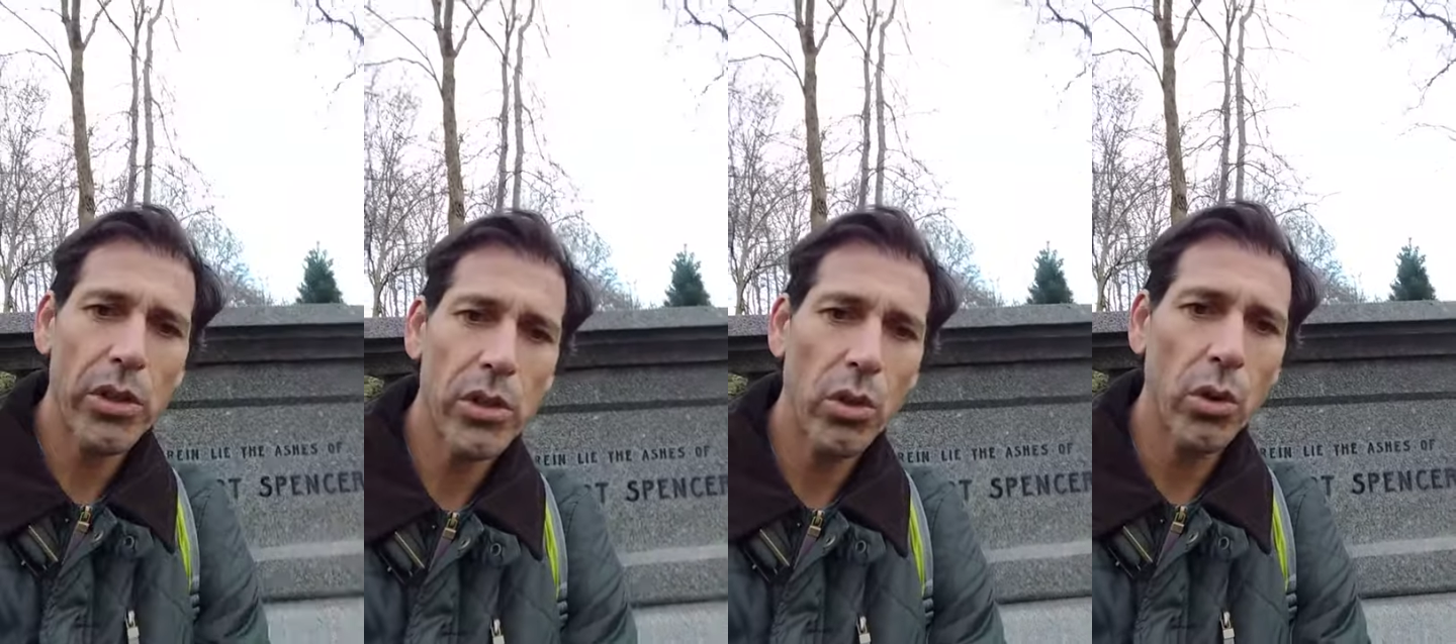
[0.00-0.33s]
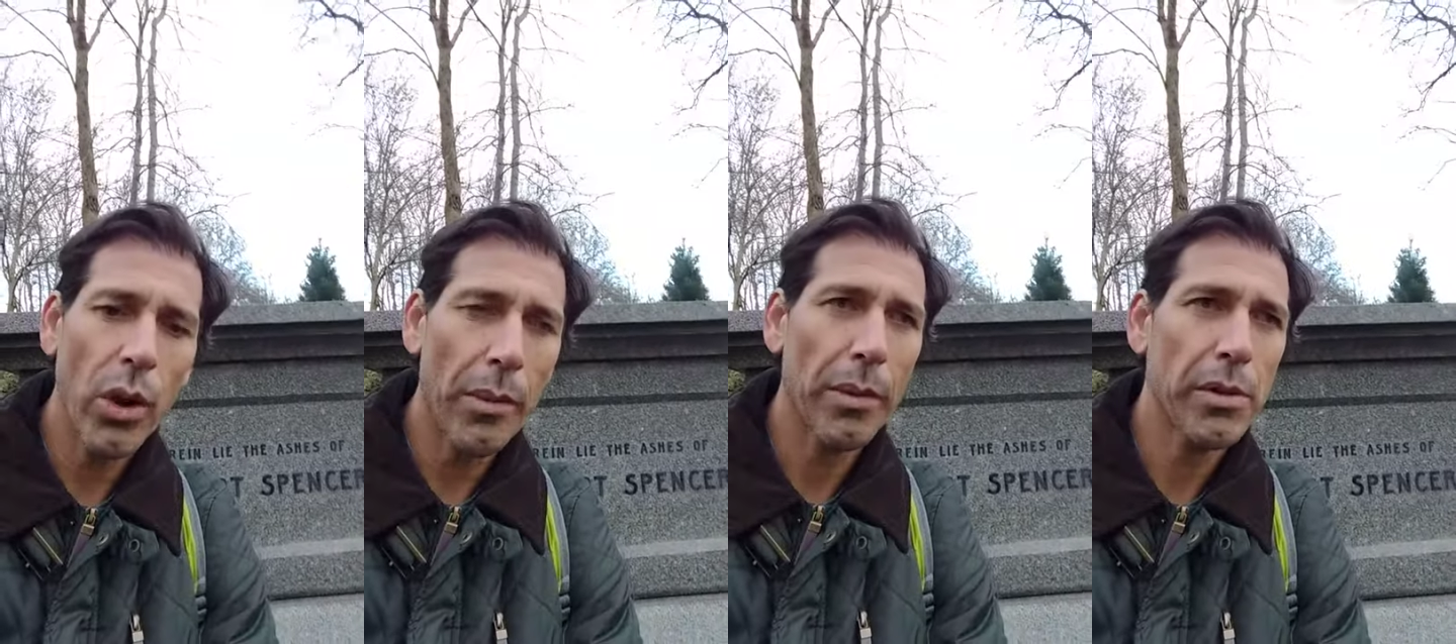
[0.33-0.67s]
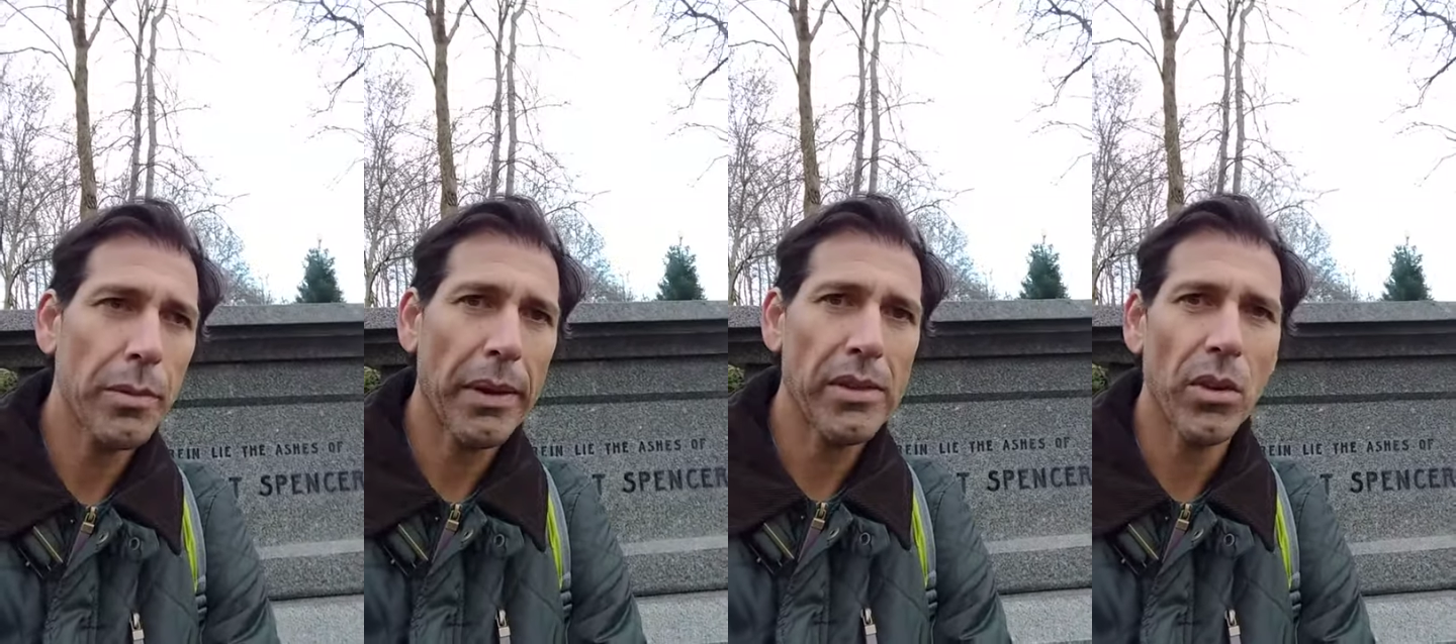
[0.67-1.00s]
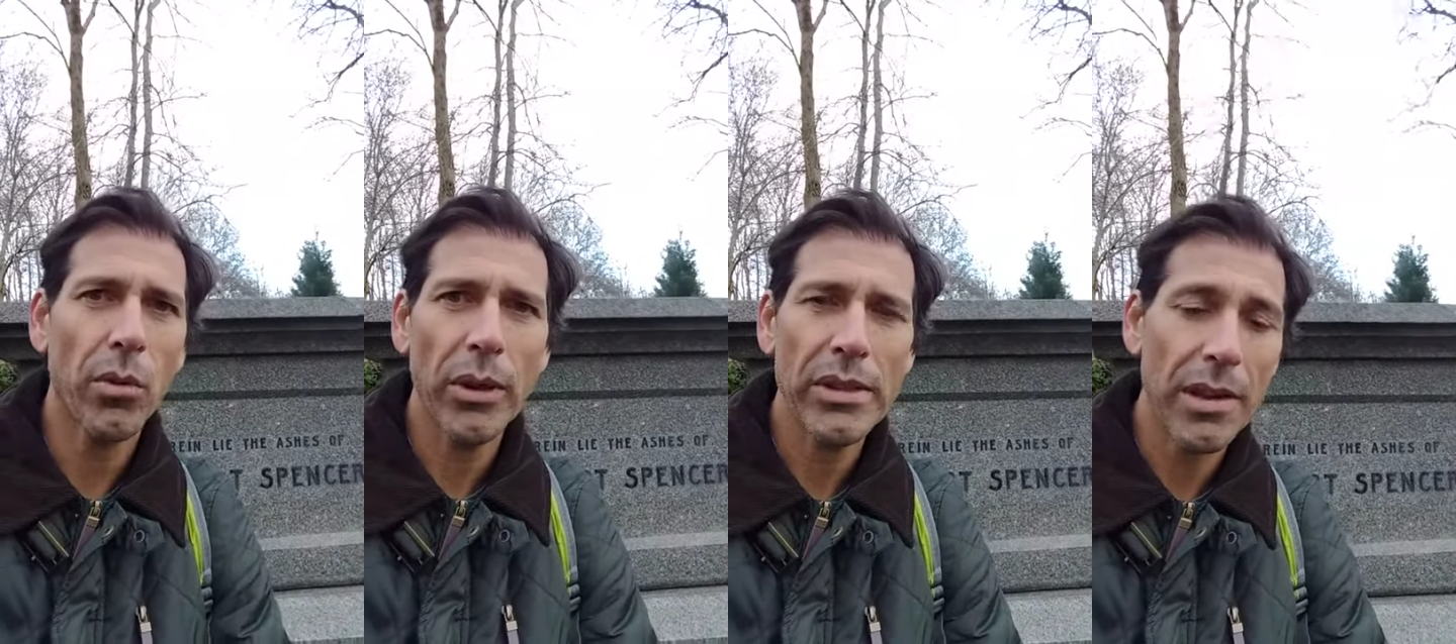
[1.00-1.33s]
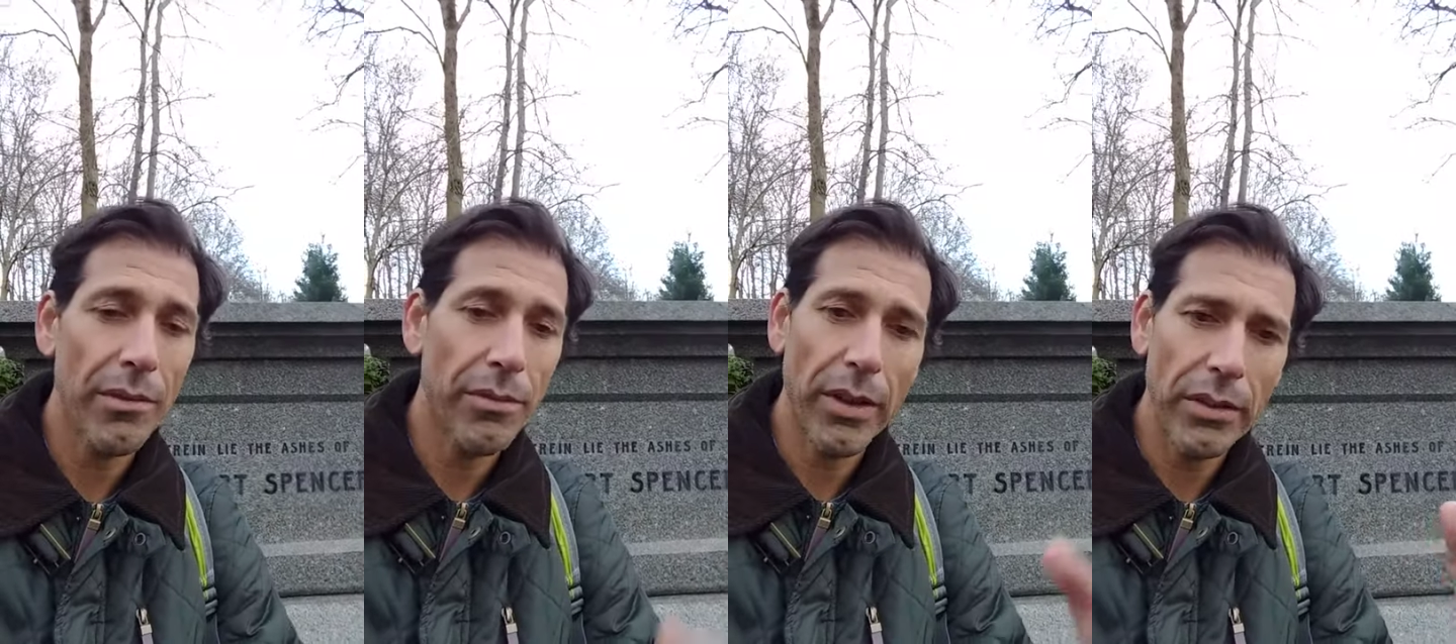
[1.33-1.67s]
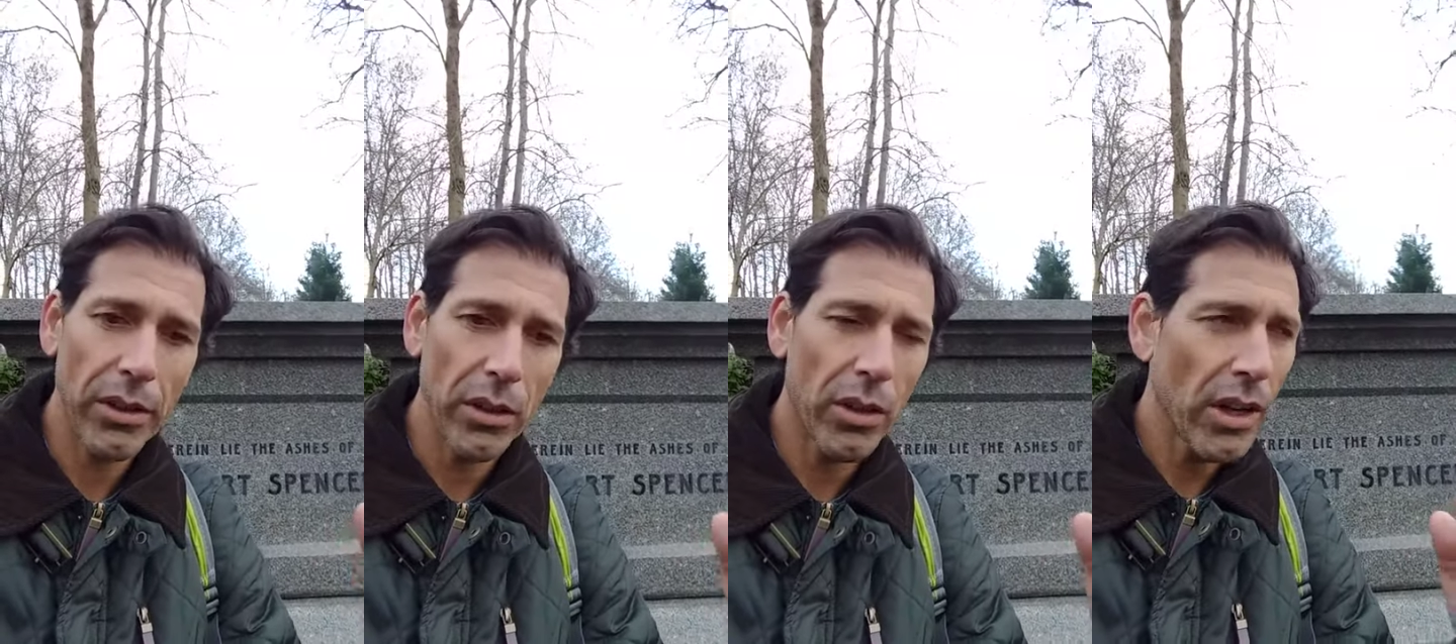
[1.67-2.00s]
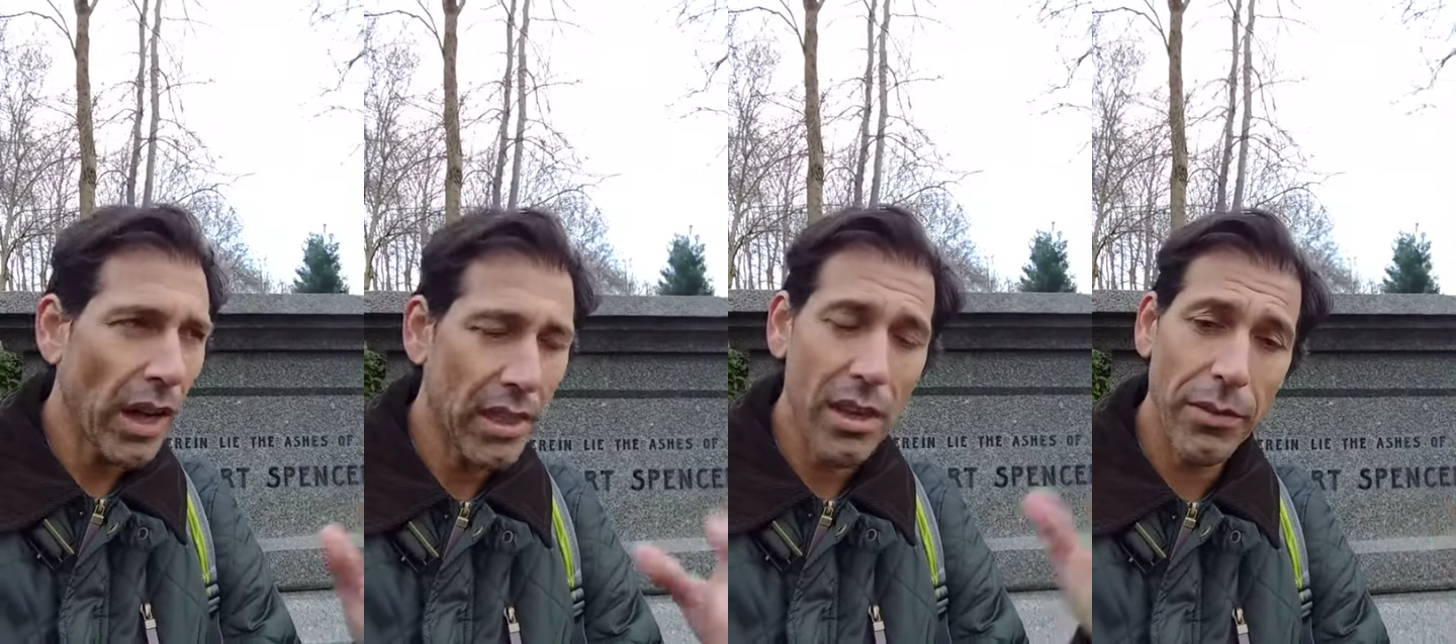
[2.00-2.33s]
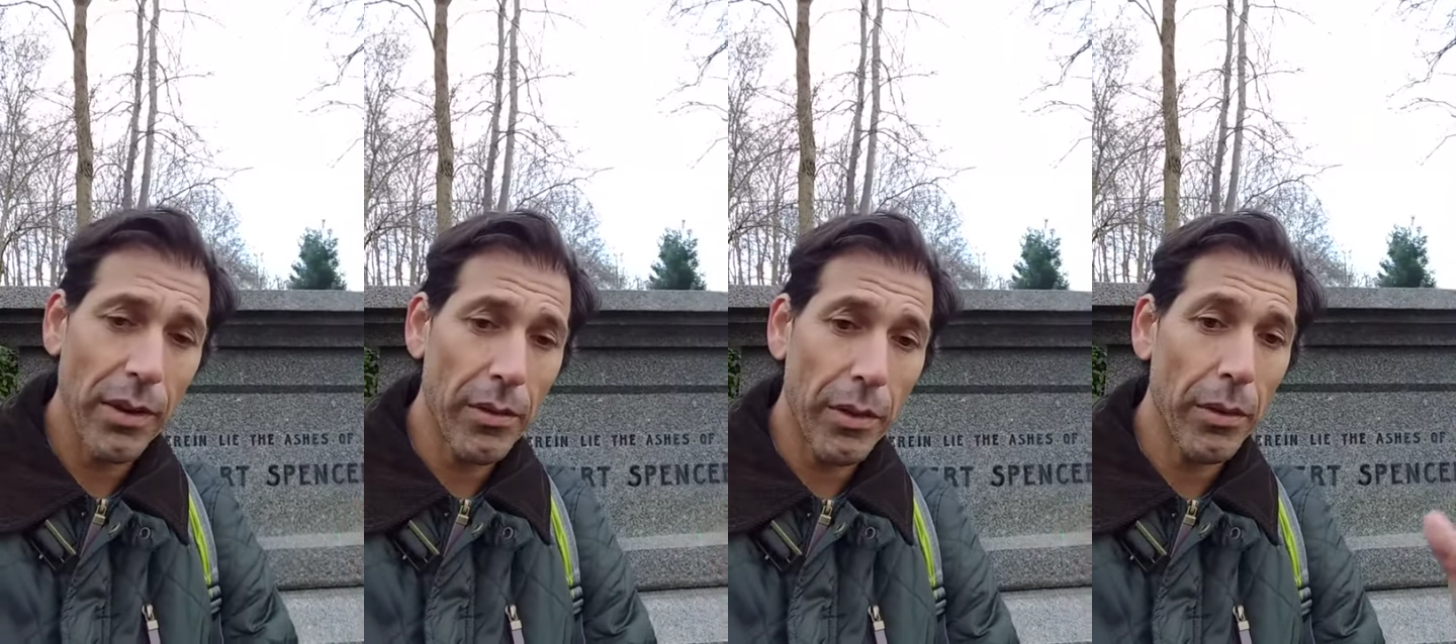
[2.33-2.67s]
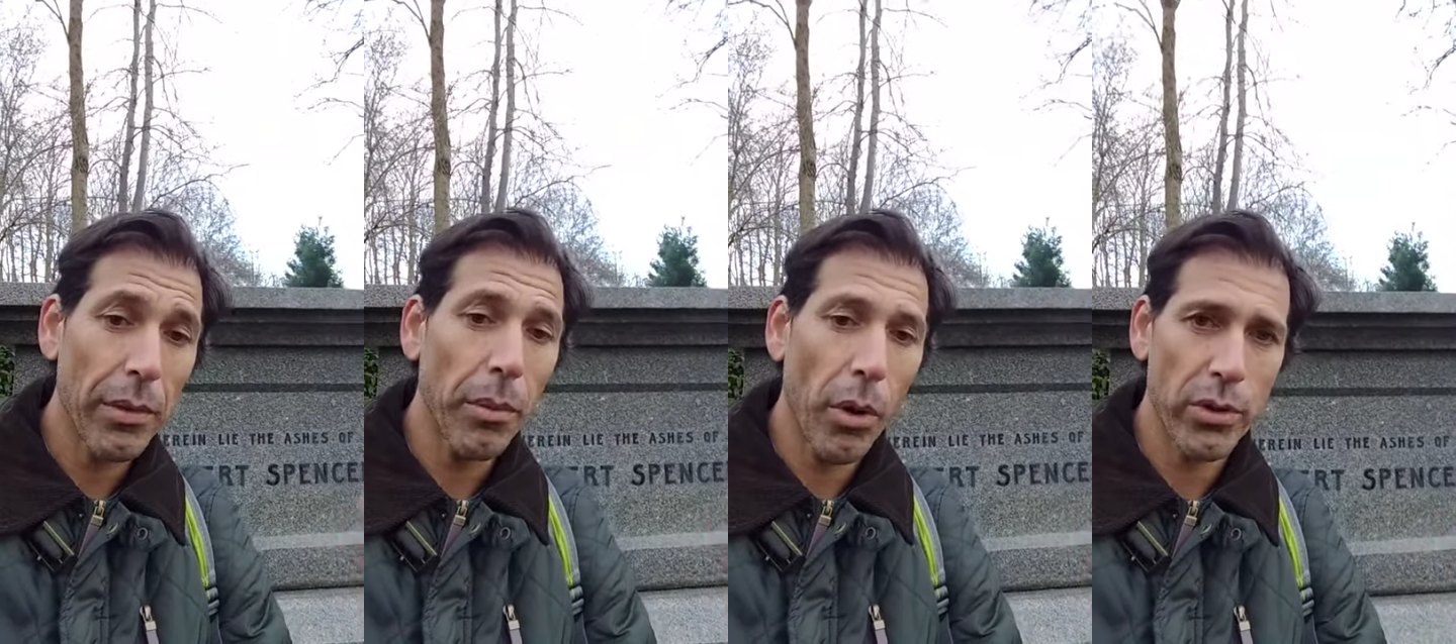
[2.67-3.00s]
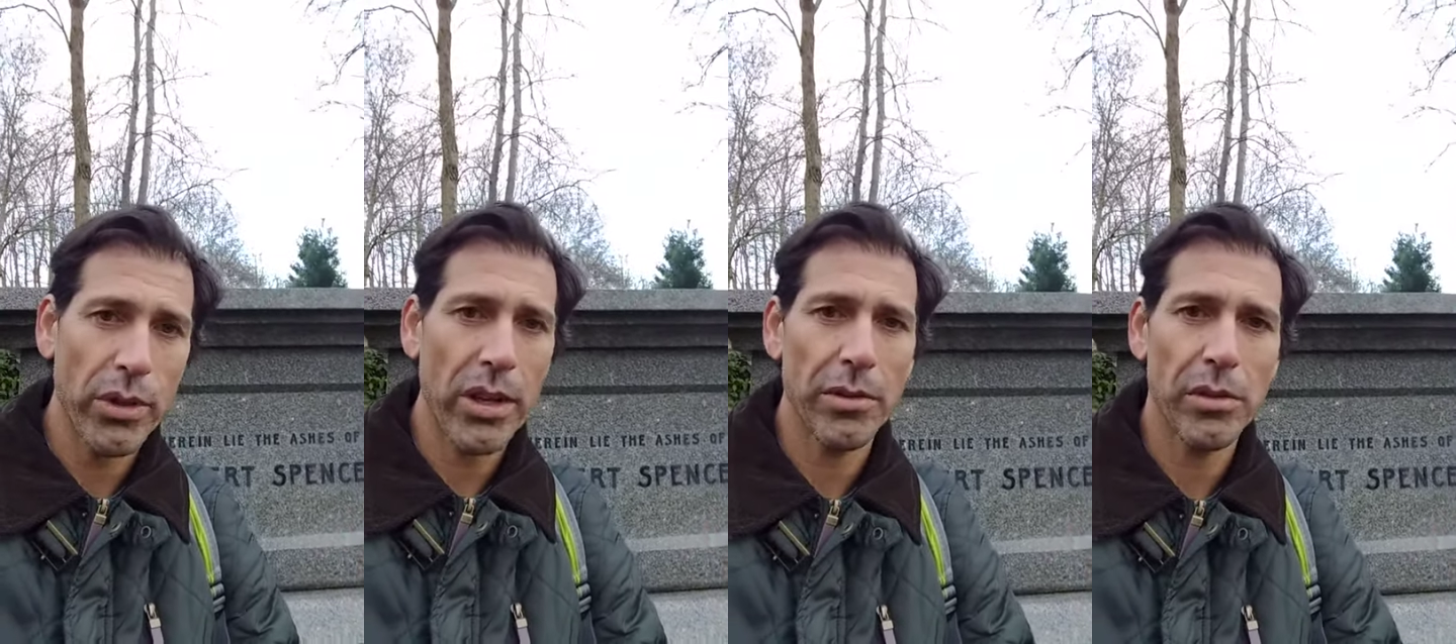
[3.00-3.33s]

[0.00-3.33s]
to some kind of like research that Herbert Spencer was trying to do.